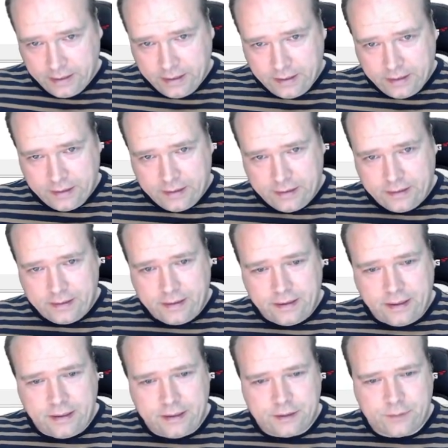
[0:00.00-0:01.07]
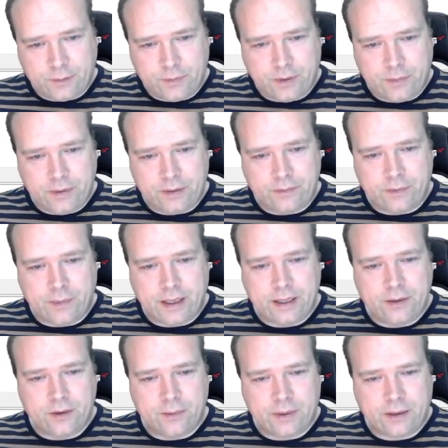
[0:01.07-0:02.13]
then this will probably
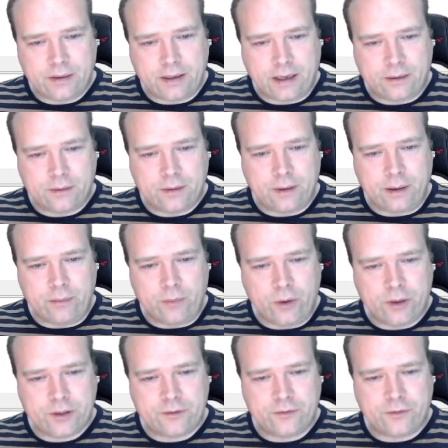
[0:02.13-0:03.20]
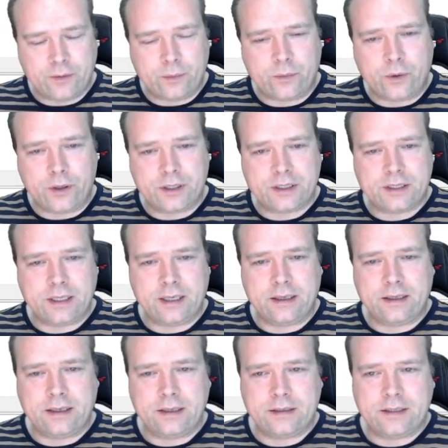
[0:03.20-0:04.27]
remind you about how a merge works
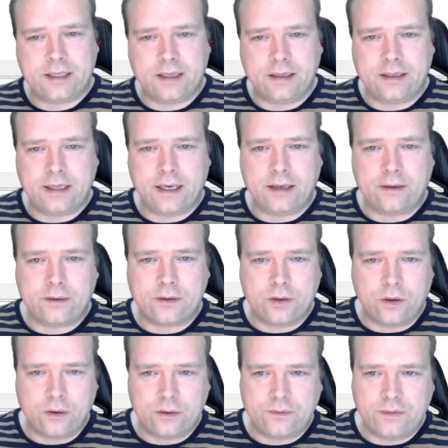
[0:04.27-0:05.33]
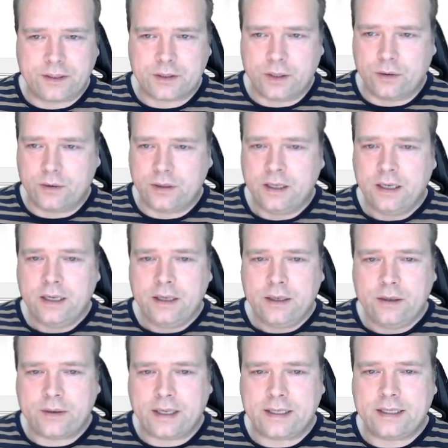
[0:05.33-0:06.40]
in IntelliJ or VS Code.
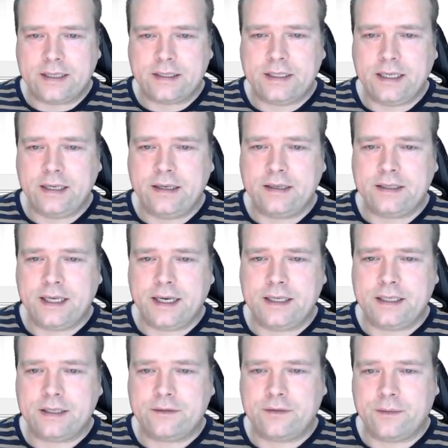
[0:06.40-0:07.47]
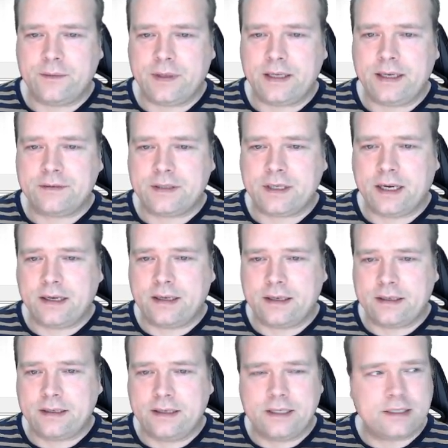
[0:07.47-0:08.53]
You can actually see the changes from the left side.
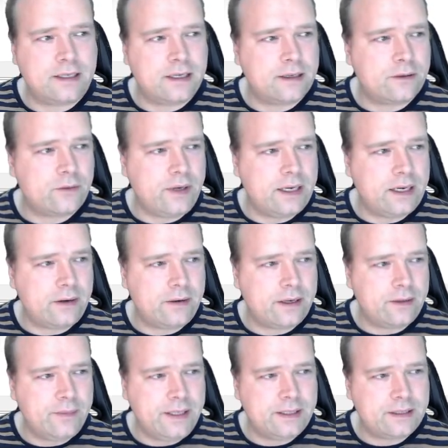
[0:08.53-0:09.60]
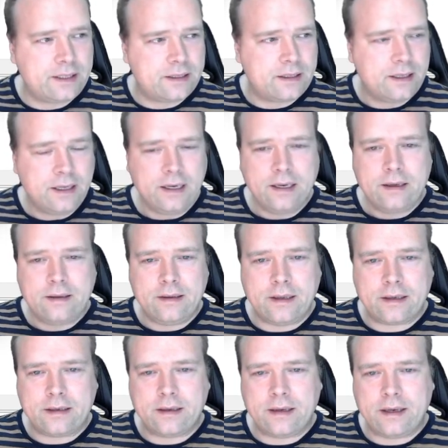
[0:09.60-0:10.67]
That this little green arrow here means that
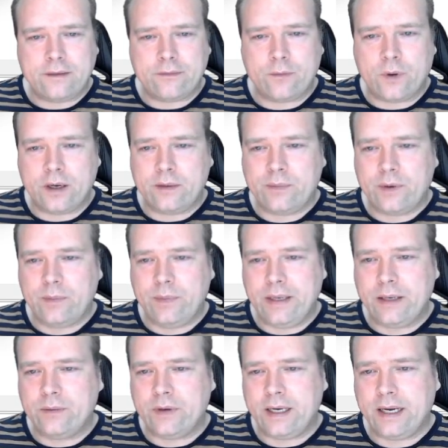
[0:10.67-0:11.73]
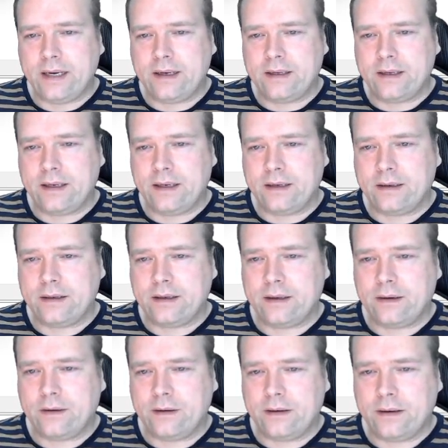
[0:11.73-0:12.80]
the F1 will be created in
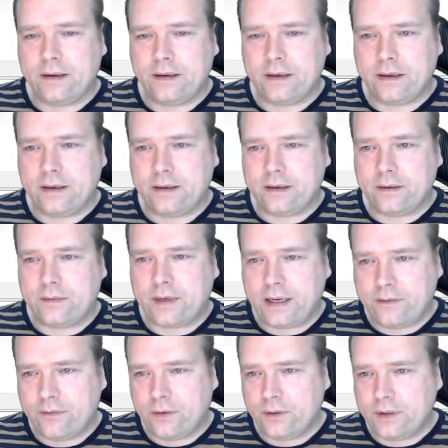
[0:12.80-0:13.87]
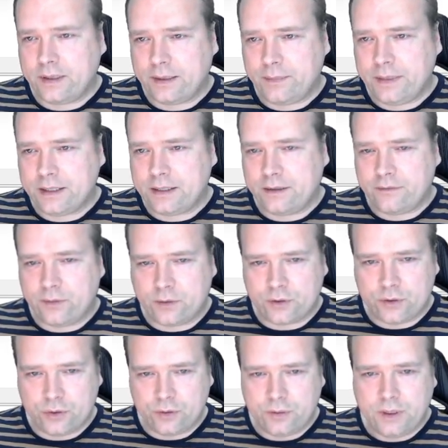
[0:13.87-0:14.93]
the right folder. That means in the folder
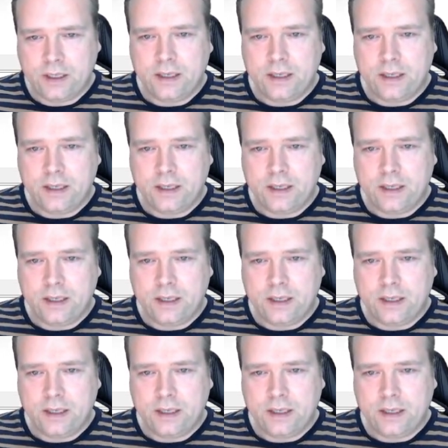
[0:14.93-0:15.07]
2.